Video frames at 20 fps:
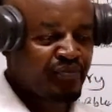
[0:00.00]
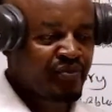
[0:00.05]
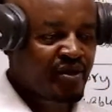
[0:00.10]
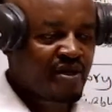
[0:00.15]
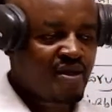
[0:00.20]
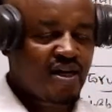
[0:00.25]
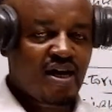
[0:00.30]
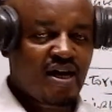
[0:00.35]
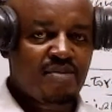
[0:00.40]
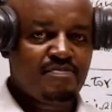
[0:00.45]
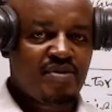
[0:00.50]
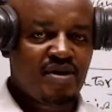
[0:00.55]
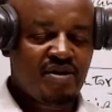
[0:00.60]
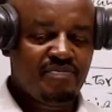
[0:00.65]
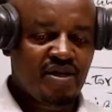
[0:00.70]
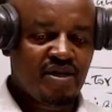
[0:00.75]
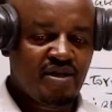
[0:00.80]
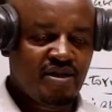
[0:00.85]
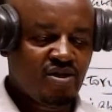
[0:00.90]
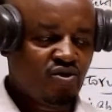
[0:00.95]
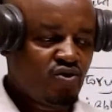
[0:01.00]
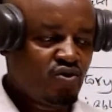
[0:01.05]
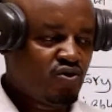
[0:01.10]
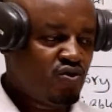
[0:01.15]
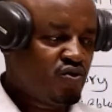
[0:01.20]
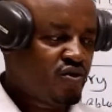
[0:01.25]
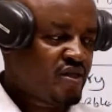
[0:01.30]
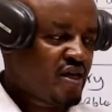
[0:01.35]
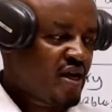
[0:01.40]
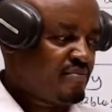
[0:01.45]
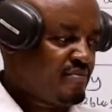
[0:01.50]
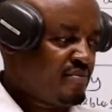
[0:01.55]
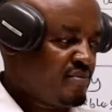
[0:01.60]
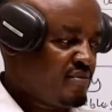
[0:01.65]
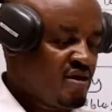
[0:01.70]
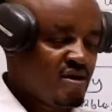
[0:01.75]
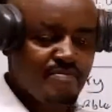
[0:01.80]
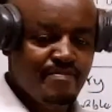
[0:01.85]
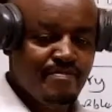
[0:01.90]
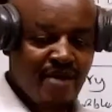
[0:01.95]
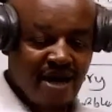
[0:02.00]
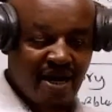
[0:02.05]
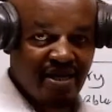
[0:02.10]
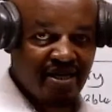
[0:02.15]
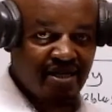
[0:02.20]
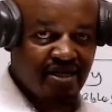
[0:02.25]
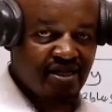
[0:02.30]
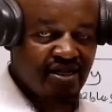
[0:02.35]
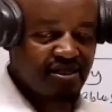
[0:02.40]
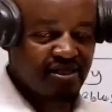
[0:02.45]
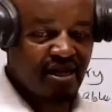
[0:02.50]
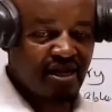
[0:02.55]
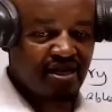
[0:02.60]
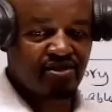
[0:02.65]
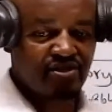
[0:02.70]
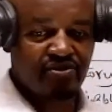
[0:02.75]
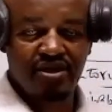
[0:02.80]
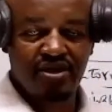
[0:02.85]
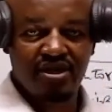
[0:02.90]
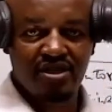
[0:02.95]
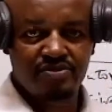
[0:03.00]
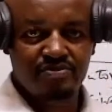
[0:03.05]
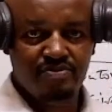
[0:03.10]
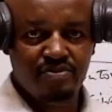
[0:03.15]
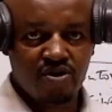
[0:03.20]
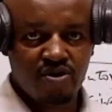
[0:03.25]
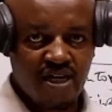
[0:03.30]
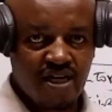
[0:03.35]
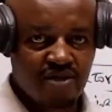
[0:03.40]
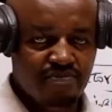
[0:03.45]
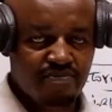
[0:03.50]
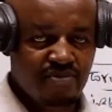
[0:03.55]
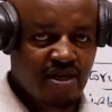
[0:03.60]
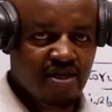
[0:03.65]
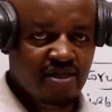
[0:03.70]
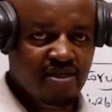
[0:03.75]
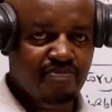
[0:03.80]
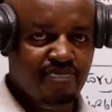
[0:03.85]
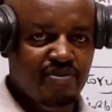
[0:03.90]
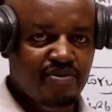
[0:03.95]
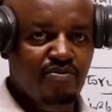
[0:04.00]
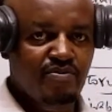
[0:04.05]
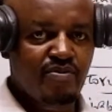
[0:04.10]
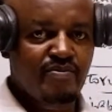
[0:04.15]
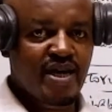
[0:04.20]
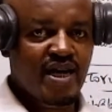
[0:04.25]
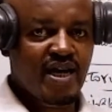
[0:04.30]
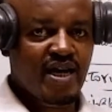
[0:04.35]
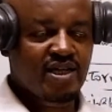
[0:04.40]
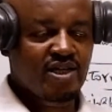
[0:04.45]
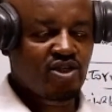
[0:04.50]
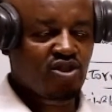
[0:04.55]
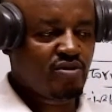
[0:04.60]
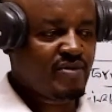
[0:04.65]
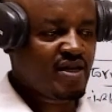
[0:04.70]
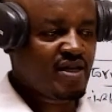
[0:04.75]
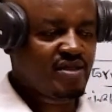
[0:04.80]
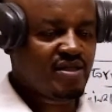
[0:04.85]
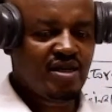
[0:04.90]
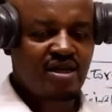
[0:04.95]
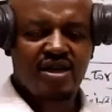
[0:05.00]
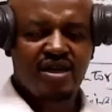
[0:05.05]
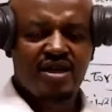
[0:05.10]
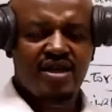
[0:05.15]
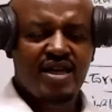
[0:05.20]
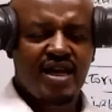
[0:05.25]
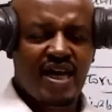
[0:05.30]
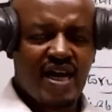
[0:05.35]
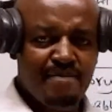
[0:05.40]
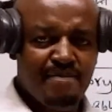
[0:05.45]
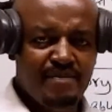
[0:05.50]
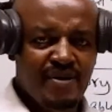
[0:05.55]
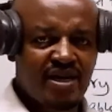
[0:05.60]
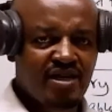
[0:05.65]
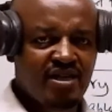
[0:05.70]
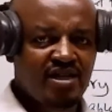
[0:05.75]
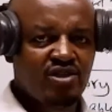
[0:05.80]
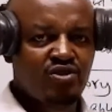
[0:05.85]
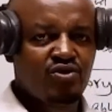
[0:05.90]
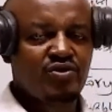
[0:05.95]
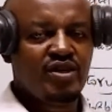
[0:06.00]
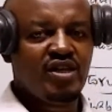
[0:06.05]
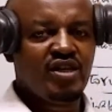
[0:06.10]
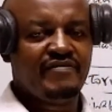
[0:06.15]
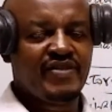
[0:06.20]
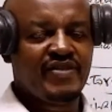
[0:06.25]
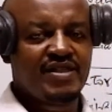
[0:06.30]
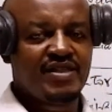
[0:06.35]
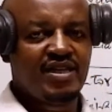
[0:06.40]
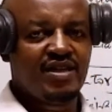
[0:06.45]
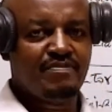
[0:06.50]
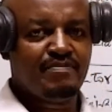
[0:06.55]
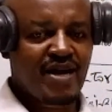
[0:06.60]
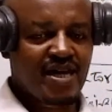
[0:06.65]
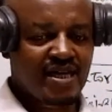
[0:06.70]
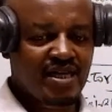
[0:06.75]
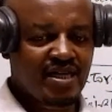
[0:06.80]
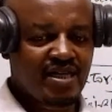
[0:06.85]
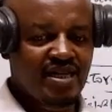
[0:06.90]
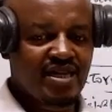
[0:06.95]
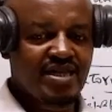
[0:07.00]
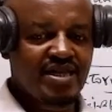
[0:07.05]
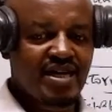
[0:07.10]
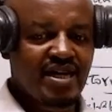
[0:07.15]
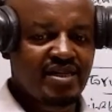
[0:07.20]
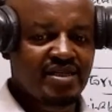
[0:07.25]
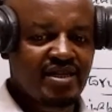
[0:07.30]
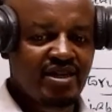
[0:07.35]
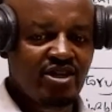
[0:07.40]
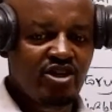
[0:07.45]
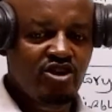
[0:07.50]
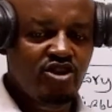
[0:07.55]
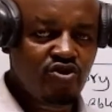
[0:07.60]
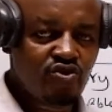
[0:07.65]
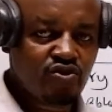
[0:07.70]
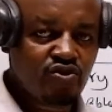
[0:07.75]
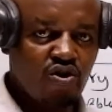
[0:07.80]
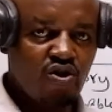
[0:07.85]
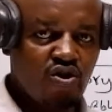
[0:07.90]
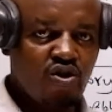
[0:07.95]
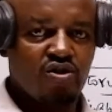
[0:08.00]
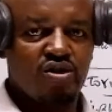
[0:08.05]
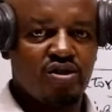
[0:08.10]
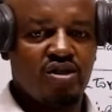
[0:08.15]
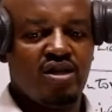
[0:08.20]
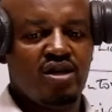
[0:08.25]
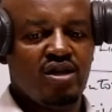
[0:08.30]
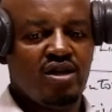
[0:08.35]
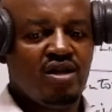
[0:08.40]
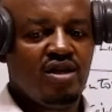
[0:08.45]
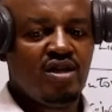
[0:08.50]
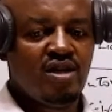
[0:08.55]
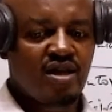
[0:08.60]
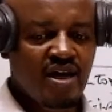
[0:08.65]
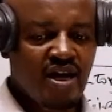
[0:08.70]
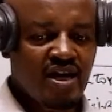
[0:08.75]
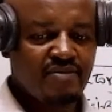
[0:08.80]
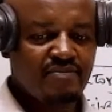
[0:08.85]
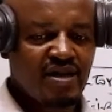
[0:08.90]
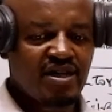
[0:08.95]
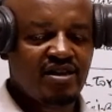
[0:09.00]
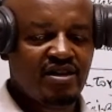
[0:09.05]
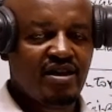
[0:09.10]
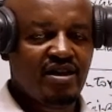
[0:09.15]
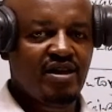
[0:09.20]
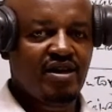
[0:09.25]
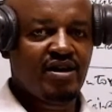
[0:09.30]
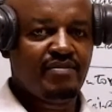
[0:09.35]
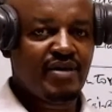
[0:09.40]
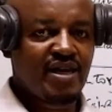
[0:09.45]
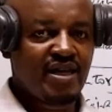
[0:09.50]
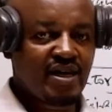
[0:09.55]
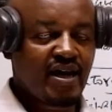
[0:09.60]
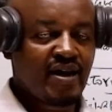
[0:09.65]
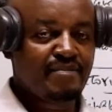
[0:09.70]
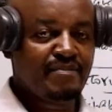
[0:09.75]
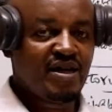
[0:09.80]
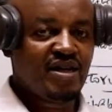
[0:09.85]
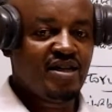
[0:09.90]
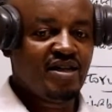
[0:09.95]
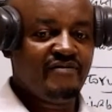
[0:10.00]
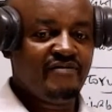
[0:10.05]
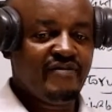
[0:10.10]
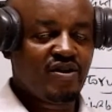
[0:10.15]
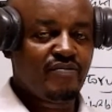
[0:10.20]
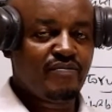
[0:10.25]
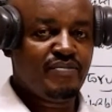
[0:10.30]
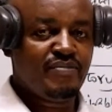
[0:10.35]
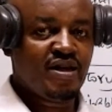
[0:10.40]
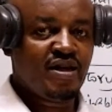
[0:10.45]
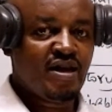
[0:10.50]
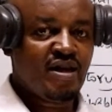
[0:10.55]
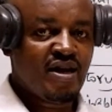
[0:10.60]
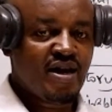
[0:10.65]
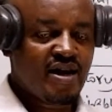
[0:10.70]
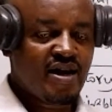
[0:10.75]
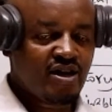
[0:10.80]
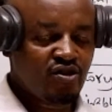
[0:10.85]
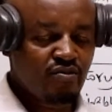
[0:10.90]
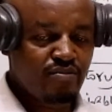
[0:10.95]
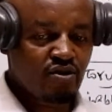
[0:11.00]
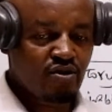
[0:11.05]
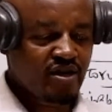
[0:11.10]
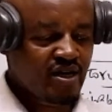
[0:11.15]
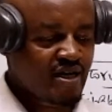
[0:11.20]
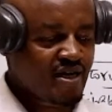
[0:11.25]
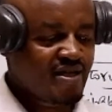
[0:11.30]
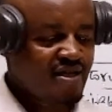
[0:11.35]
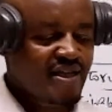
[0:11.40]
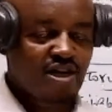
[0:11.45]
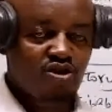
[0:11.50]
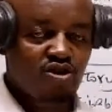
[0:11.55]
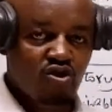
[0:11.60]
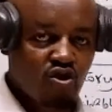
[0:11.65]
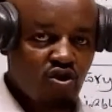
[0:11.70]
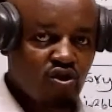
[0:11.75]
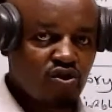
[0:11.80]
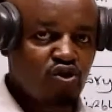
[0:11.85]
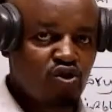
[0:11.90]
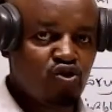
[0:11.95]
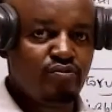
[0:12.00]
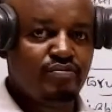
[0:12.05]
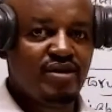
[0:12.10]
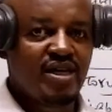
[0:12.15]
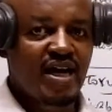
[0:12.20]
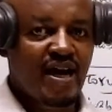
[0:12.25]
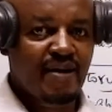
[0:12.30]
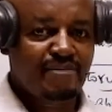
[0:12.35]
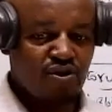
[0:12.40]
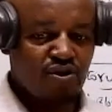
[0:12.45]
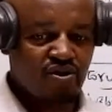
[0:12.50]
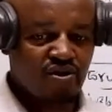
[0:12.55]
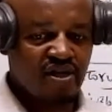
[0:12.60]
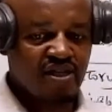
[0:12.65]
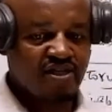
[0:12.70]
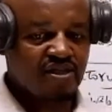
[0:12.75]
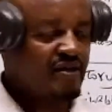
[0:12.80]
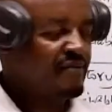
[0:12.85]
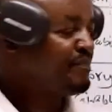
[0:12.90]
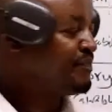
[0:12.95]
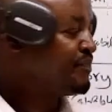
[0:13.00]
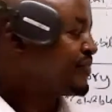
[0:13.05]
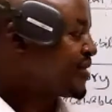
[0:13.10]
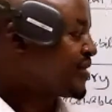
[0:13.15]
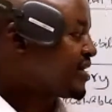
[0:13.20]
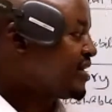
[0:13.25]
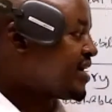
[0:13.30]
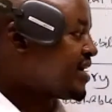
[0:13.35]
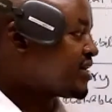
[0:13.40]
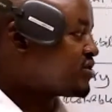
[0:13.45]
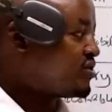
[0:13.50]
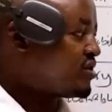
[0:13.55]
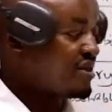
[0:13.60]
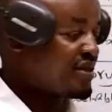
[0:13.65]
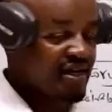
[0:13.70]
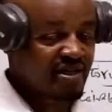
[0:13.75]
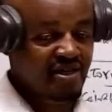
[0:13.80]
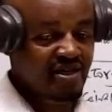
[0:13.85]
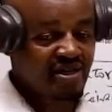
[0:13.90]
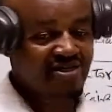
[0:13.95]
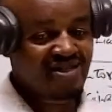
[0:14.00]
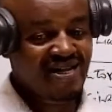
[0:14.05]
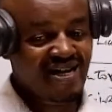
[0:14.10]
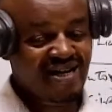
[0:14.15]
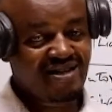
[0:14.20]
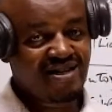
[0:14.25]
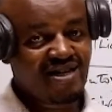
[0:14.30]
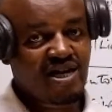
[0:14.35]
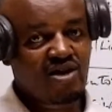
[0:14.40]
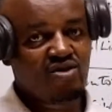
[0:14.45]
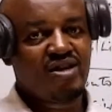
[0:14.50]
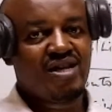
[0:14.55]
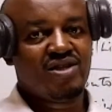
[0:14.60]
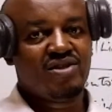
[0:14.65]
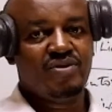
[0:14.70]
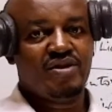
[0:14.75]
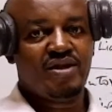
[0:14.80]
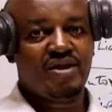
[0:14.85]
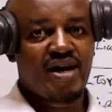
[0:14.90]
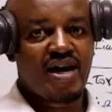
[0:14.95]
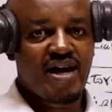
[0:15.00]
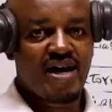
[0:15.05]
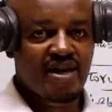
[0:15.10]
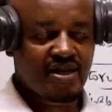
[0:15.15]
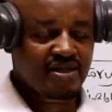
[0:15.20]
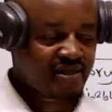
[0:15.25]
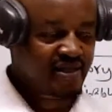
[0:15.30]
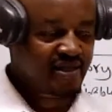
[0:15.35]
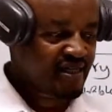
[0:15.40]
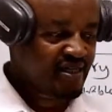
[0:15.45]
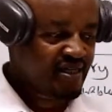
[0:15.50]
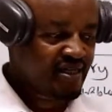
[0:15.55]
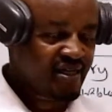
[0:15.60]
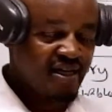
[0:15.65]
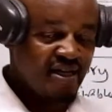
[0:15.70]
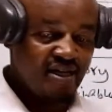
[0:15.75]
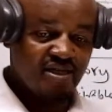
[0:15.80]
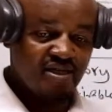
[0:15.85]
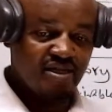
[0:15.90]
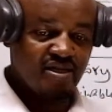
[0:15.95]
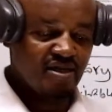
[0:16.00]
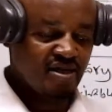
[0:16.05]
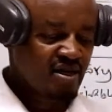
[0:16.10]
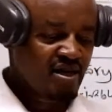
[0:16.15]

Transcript: The company may need to do some market research. Will this product be acceptable by customers? The company need to invest in marketing. There is huge cost incurred by the company developing a new product. That cost should be capitalized, and actually that is done in accordance with IAS 38.